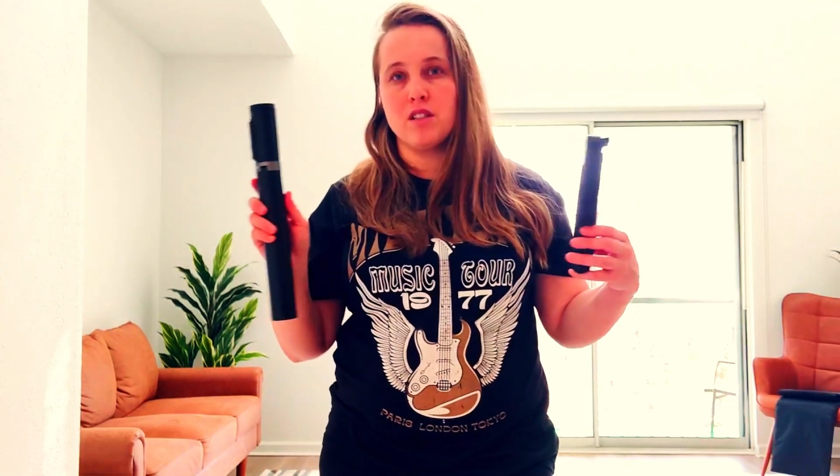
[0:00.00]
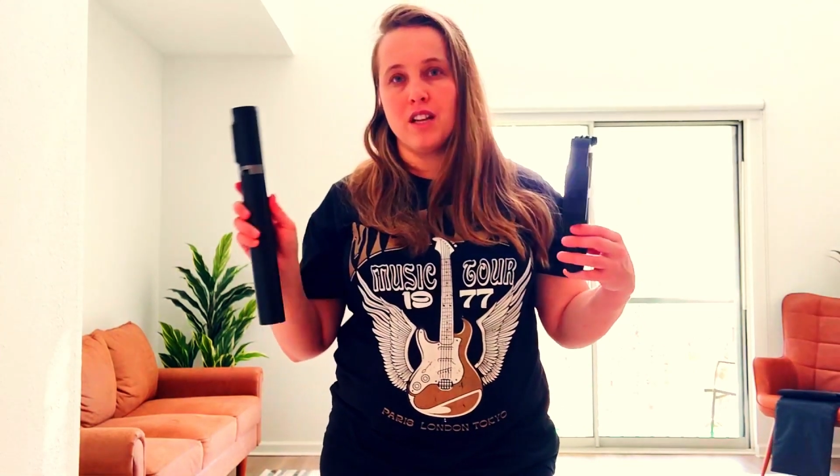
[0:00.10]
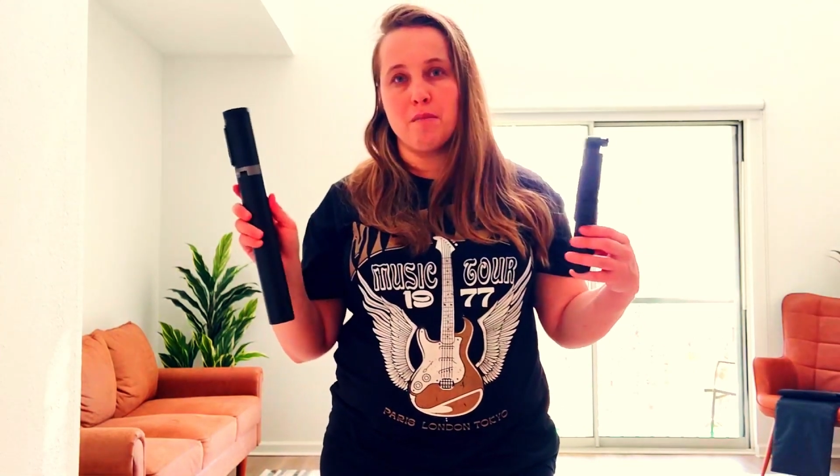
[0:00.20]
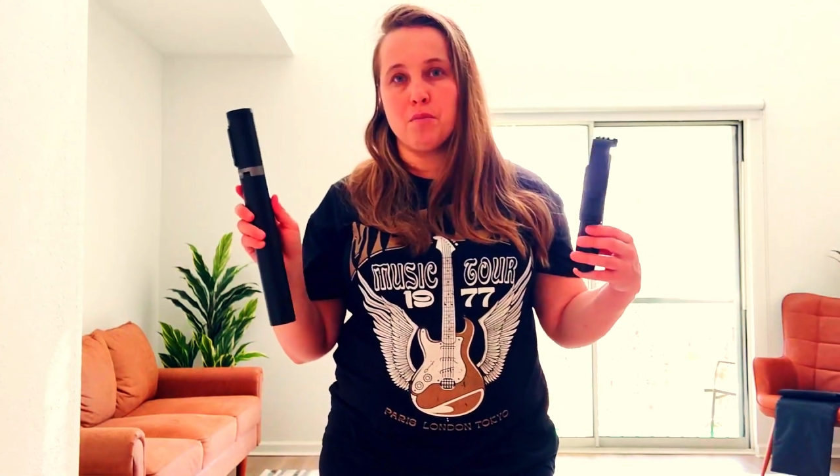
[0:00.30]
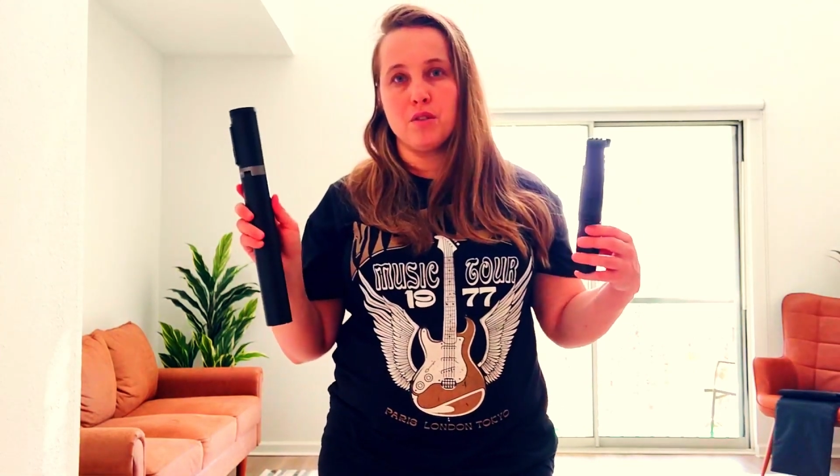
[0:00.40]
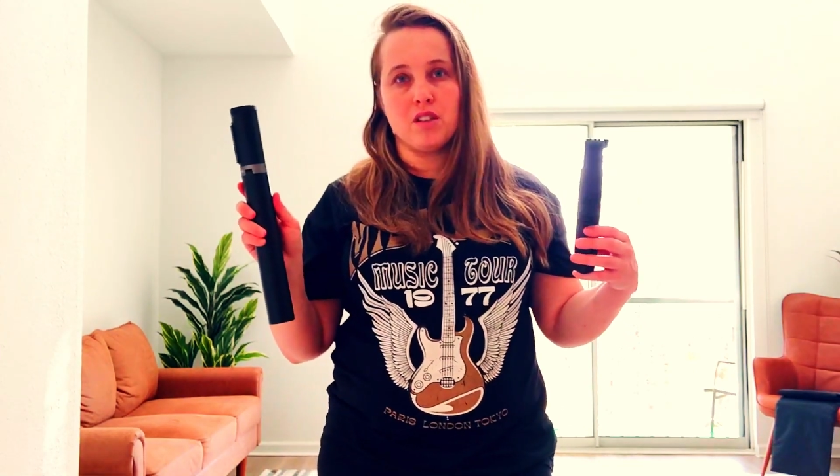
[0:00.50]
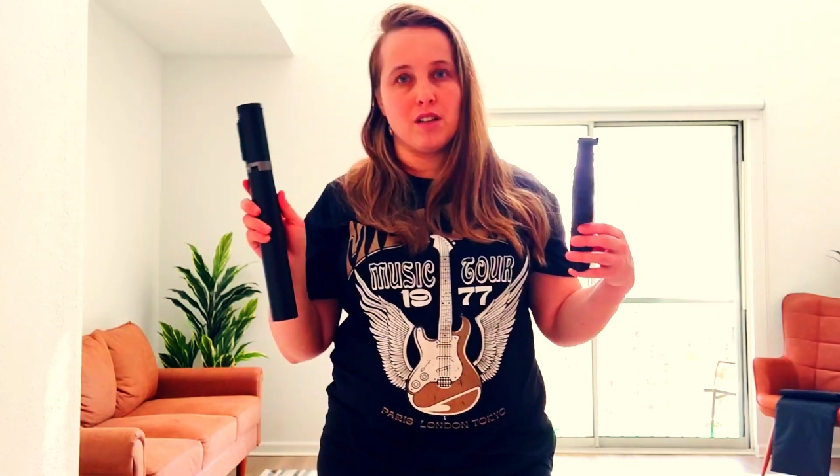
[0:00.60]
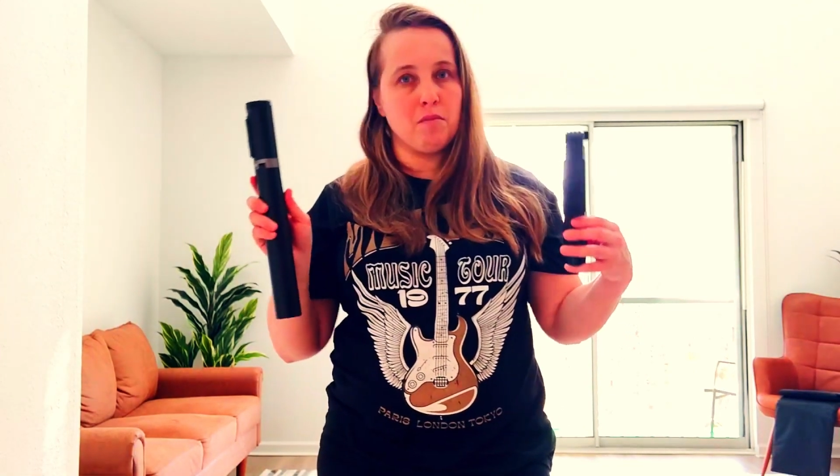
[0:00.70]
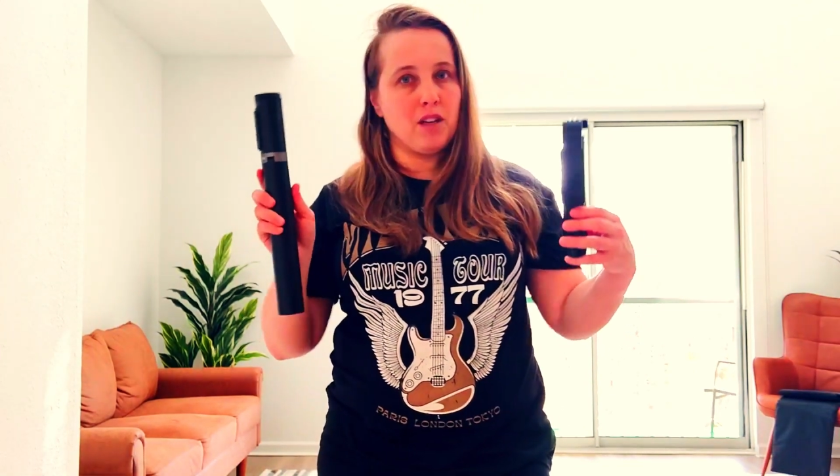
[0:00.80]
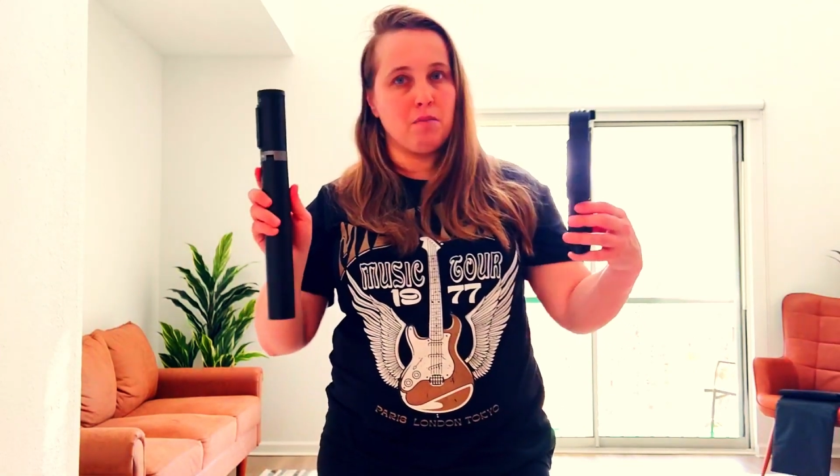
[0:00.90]
to get both
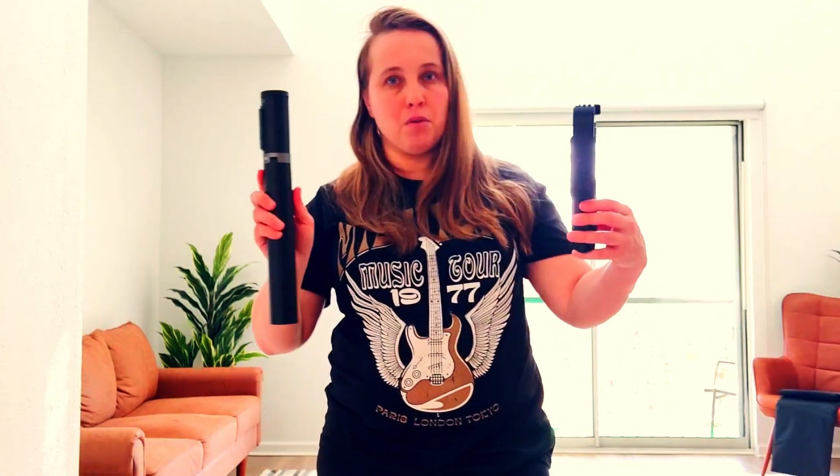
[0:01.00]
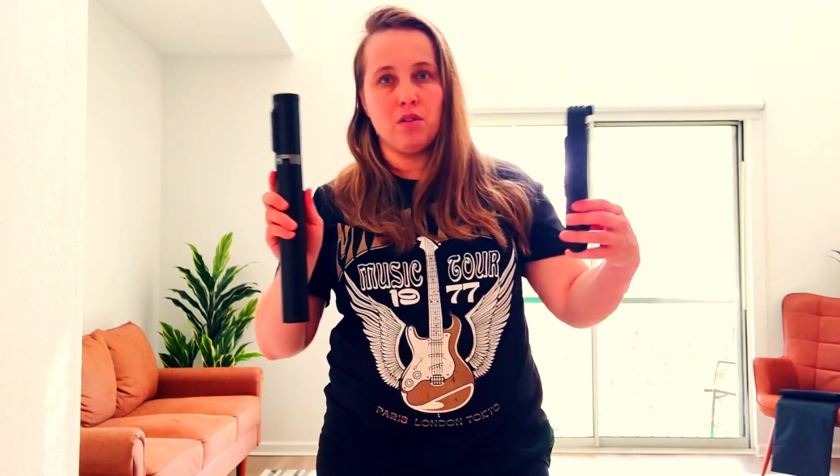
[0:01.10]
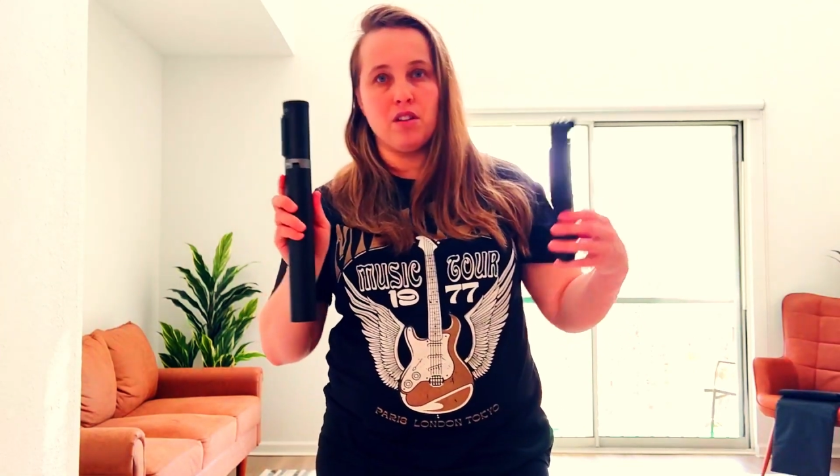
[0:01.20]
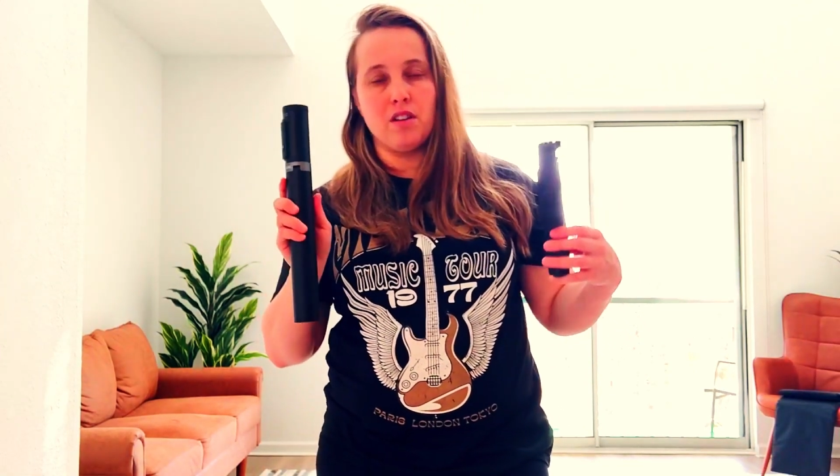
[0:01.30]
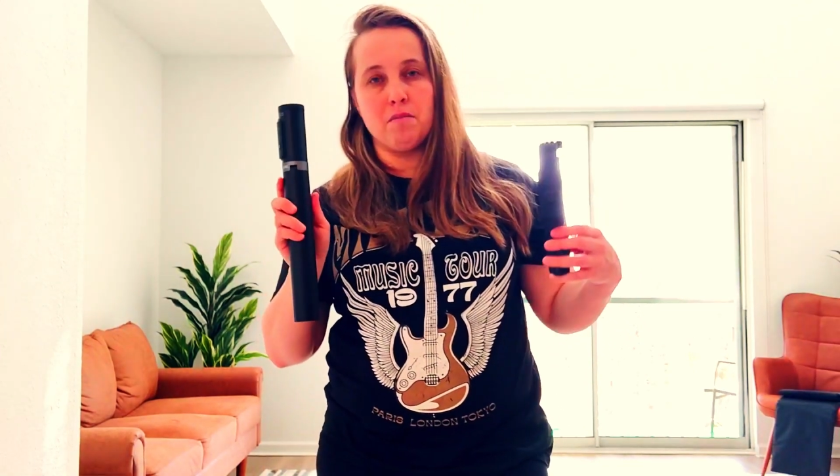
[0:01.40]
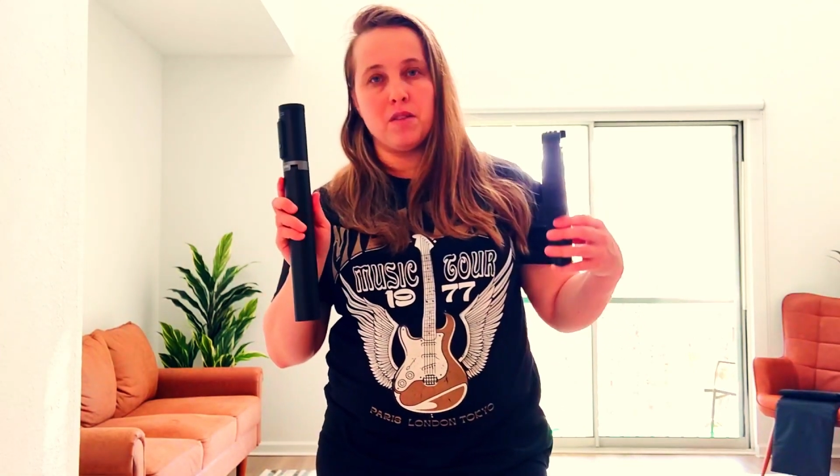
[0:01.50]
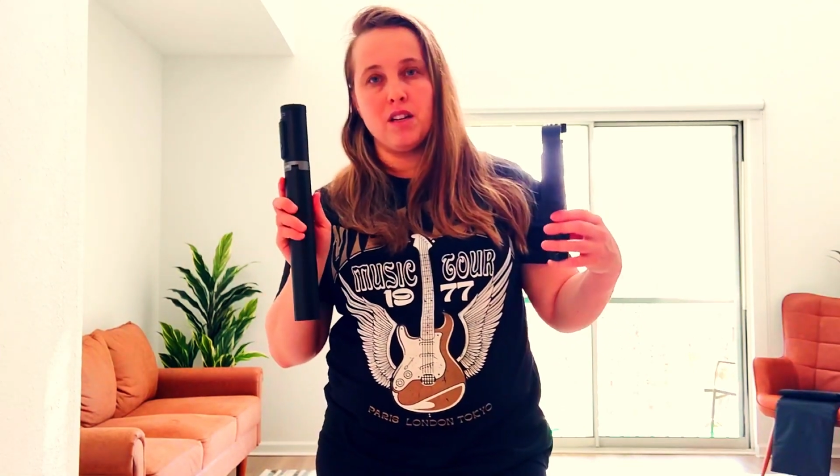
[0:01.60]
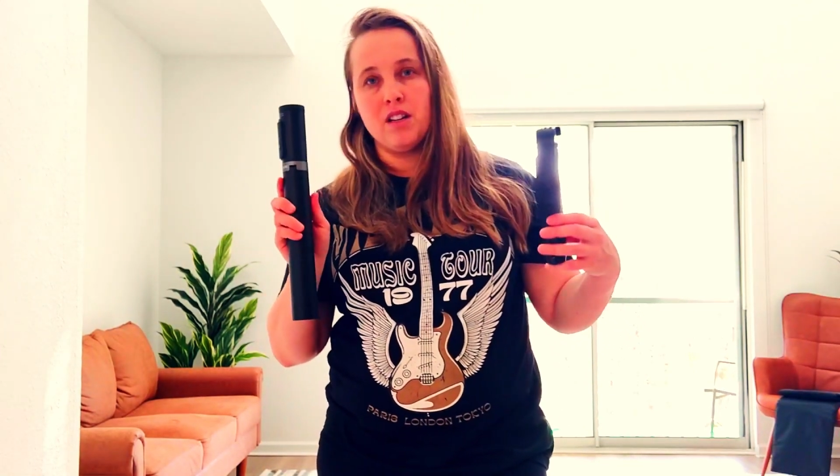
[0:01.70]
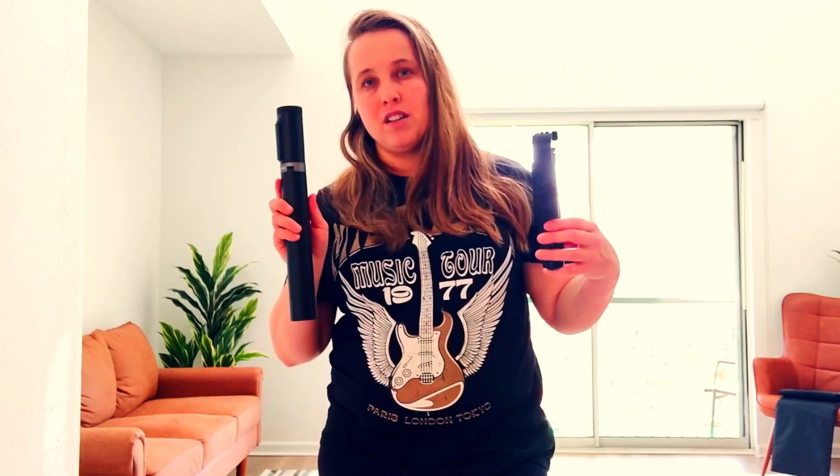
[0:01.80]
of them, get both of them.